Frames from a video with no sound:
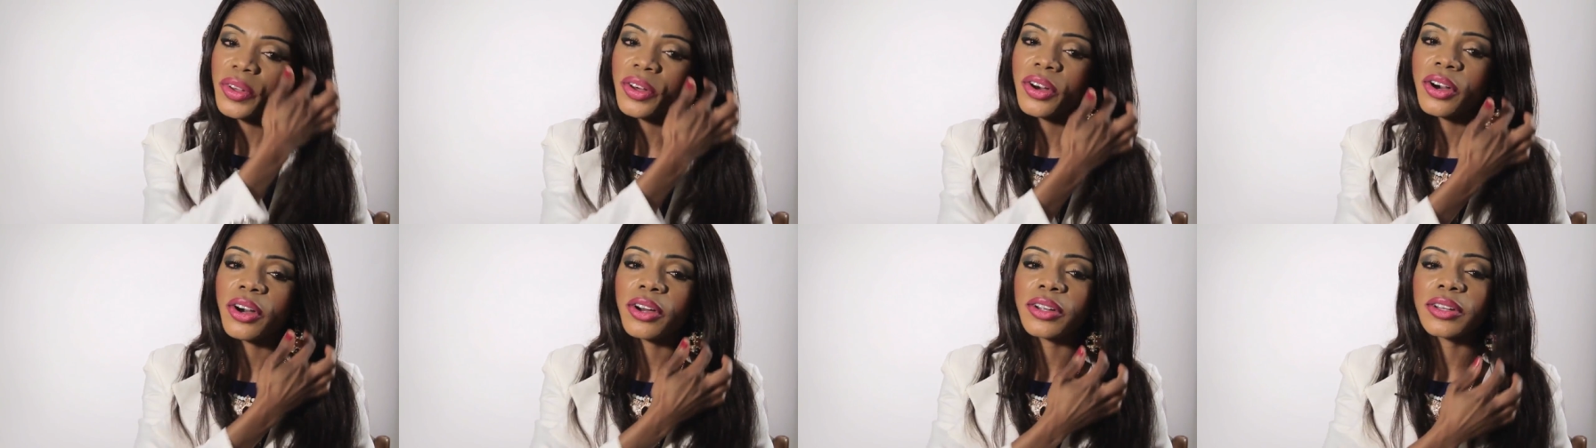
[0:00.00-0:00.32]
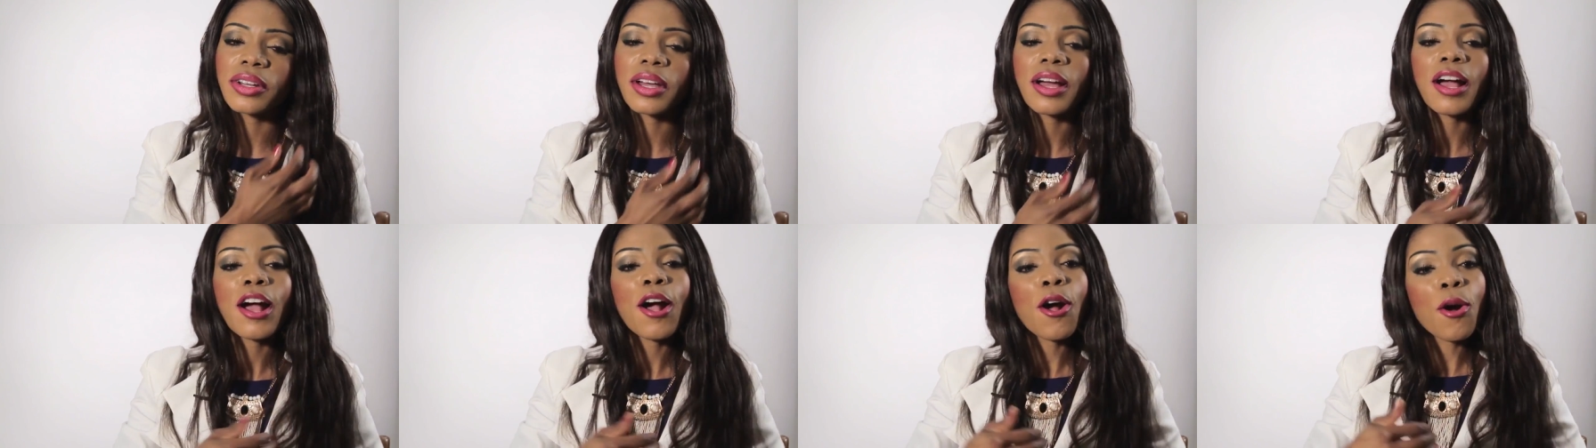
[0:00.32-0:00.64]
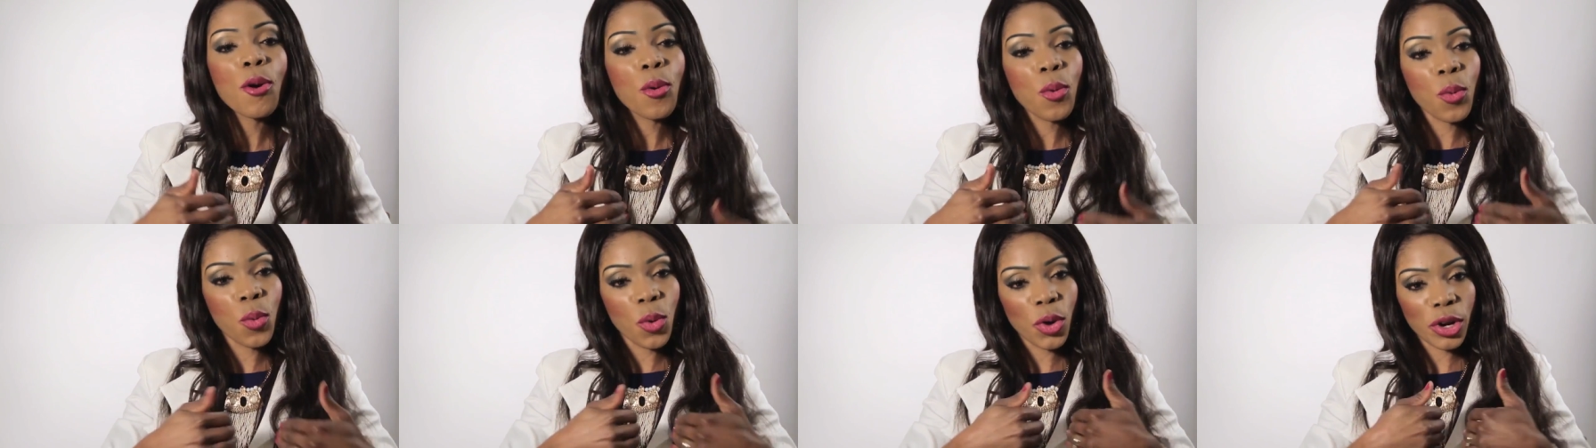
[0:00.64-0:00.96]
God.
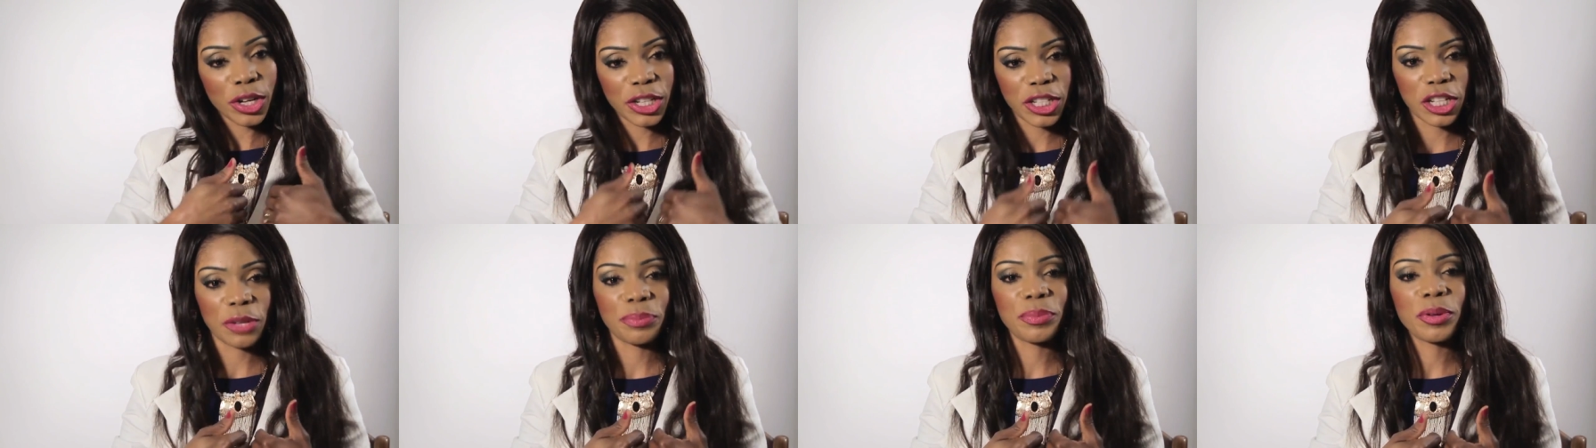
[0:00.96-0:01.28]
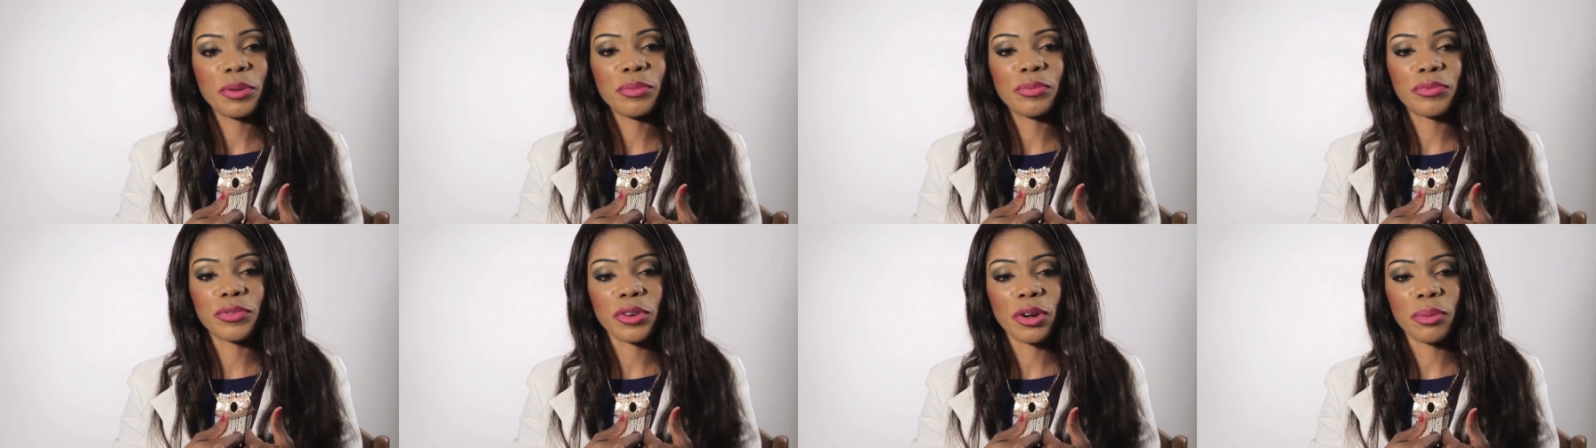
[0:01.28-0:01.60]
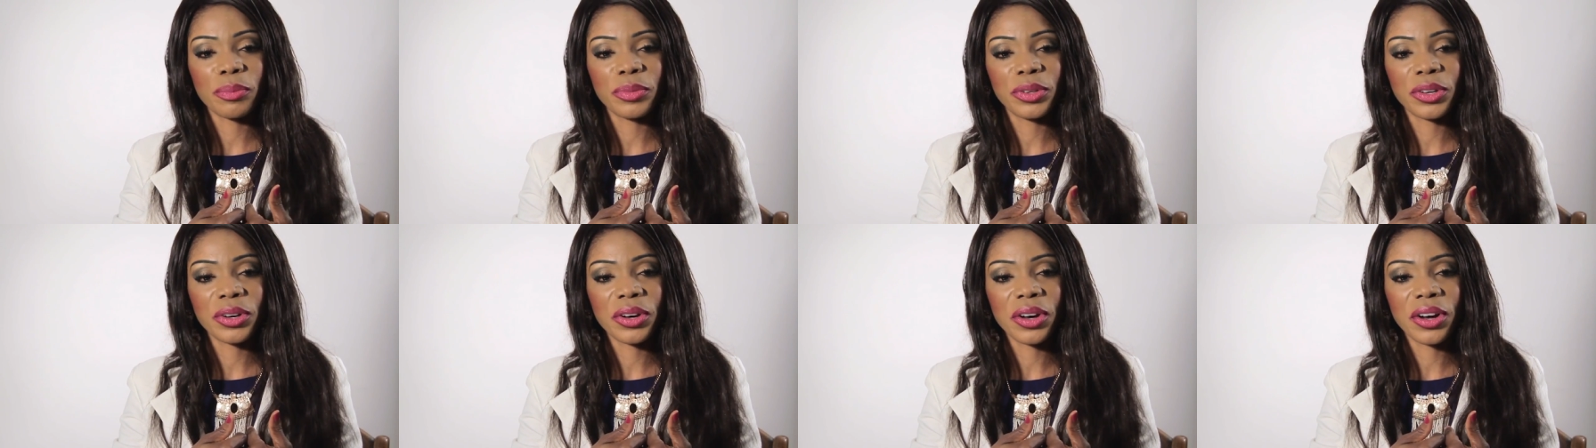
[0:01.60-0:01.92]
Worship him
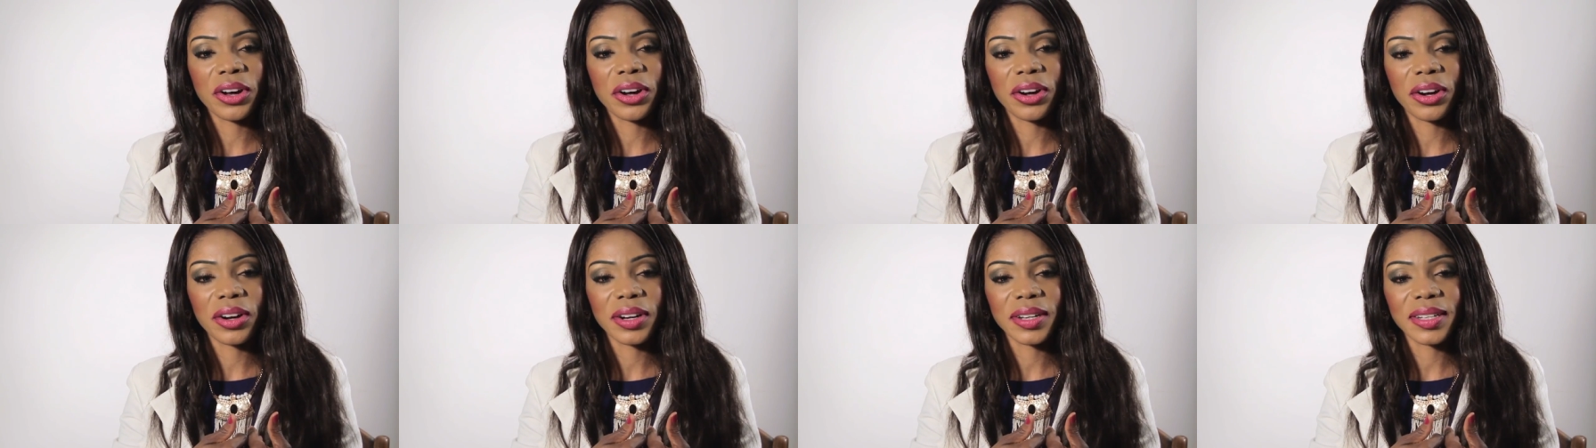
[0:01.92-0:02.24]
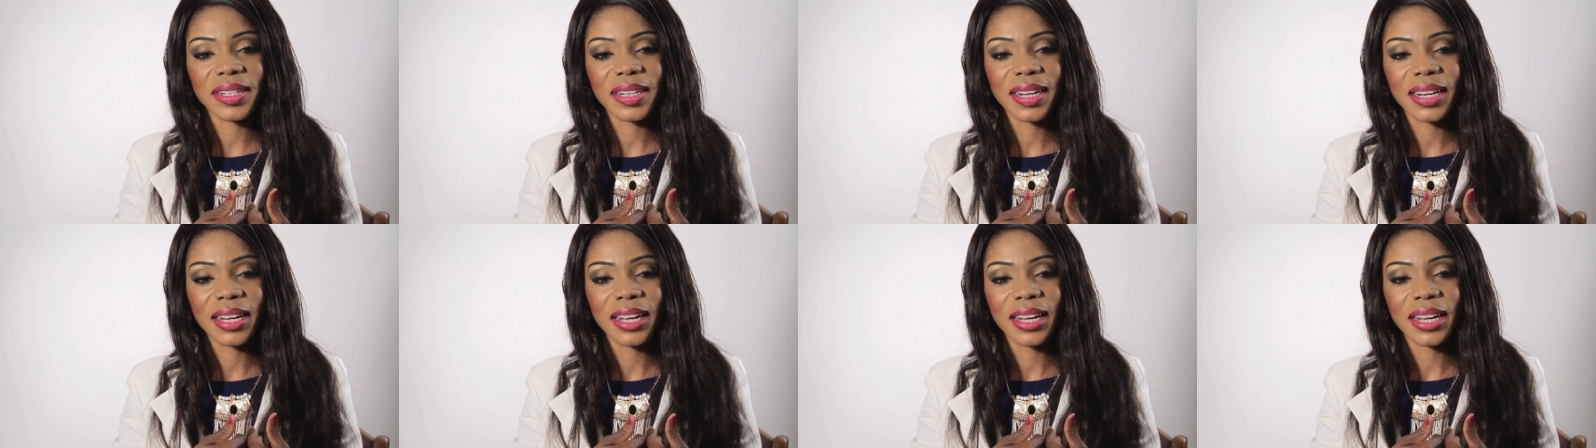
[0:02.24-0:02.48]
from your heart.